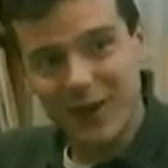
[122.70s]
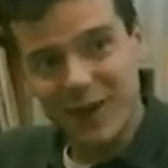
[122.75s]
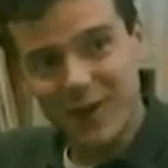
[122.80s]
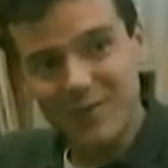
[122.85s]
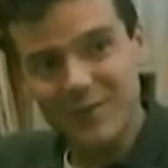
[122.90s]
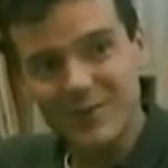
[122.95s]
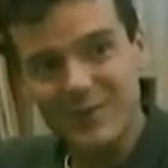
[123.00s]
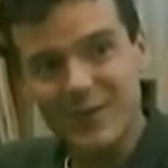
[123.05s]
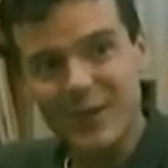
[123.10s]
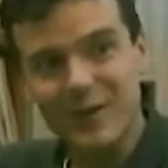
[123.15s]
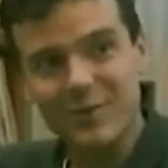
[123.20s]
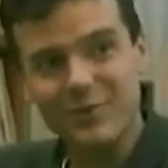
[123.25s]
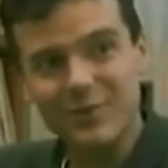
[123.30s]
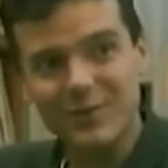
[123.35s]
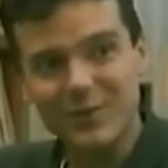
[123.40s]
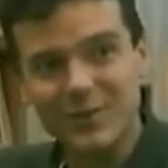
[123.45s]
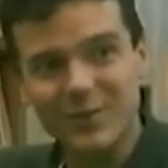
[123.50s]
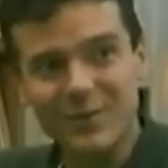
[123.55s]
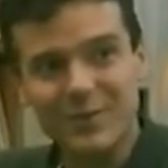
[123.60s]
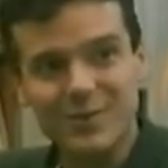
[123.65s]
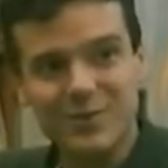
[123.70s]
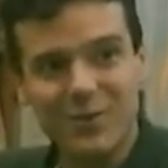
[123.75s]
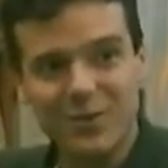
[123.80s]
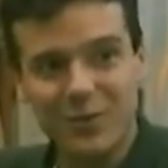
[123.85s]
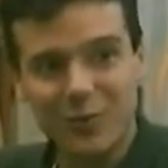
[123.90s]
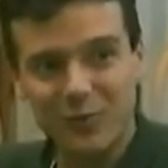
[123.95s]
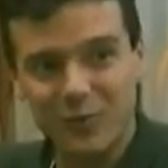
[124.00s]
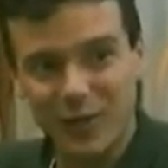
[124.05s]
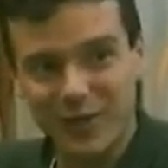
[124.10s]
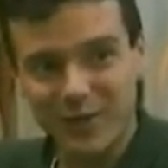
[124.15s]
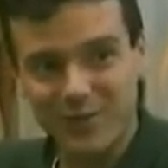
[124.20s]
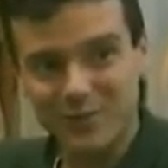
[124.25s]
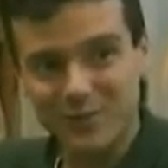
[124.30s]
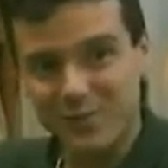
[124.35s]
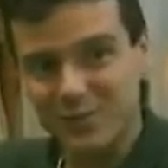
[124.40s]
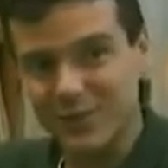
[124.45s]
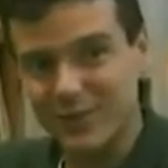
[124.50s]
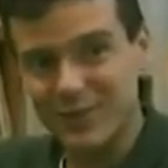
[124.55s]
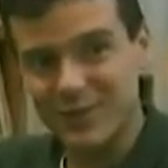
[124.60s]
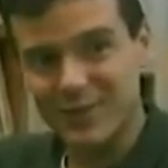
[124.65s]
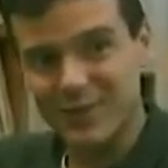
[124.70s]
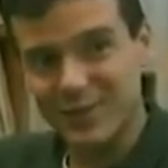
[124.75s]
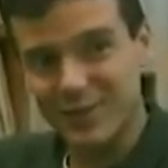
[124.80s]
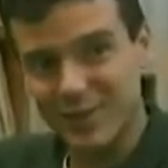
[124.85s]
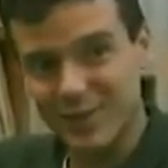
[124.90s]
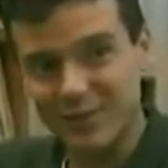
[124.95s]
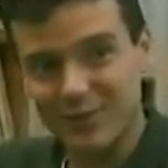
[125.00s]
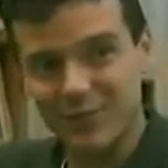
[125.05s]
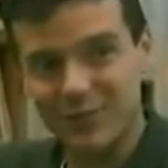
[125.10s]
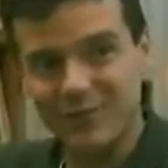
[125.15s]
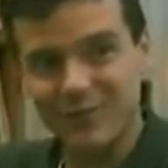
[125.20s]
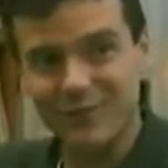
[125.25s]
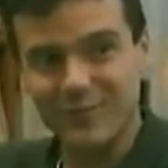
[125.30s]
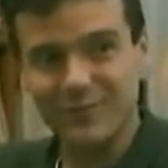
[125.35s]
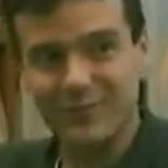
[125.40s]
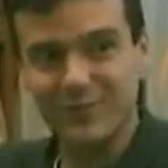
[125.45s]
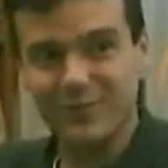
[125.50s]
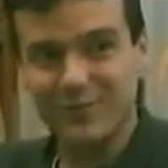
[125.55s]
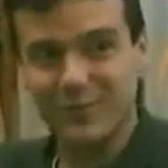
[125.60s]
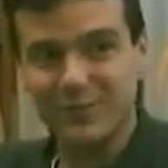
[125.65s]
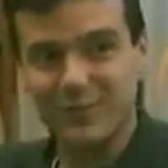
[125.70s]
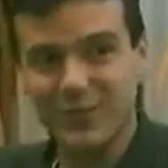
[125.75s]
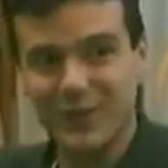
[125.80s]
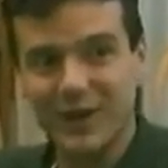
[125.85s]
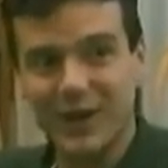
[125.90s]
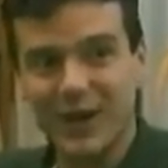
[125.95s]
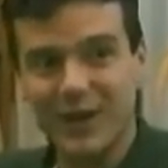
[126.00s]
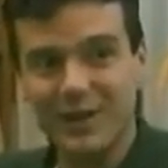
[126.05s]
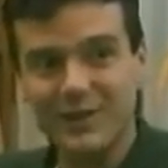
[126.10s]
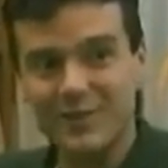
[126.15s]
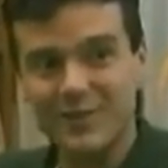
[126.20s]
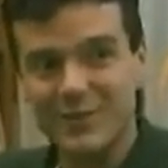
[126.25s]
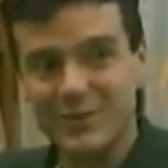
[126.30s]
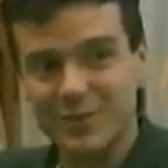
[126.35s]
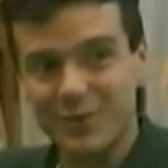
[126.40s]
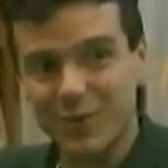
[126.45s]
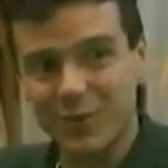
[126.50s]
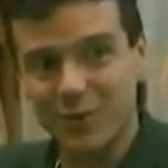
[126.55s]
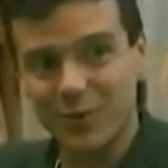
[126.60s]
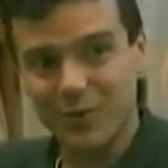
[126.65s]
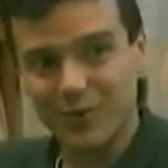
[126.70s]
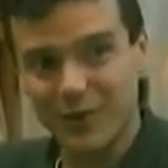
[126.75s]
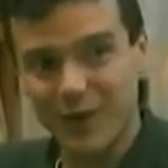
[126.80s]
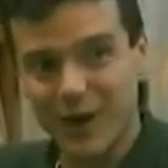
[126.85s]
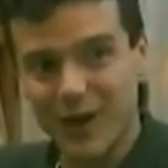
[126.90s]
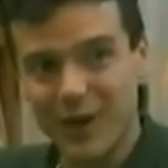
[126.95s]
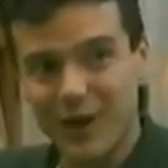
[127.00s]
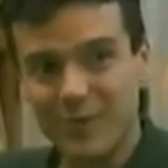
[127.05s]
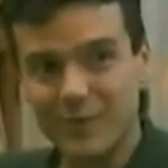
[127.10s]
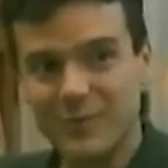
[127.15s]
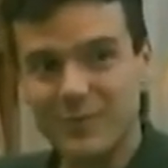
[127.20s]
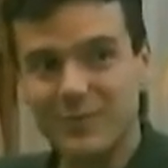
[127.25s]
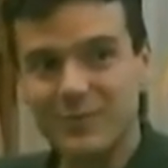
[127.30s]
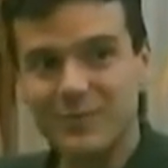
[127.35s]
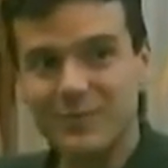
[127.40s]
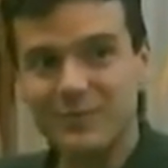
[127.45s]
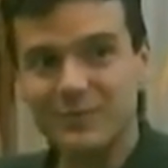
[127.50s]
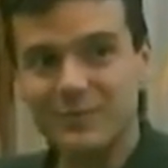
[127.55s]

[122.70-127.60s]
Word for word: the ground? Is that what this whole message was? The gift from the gods this whole time?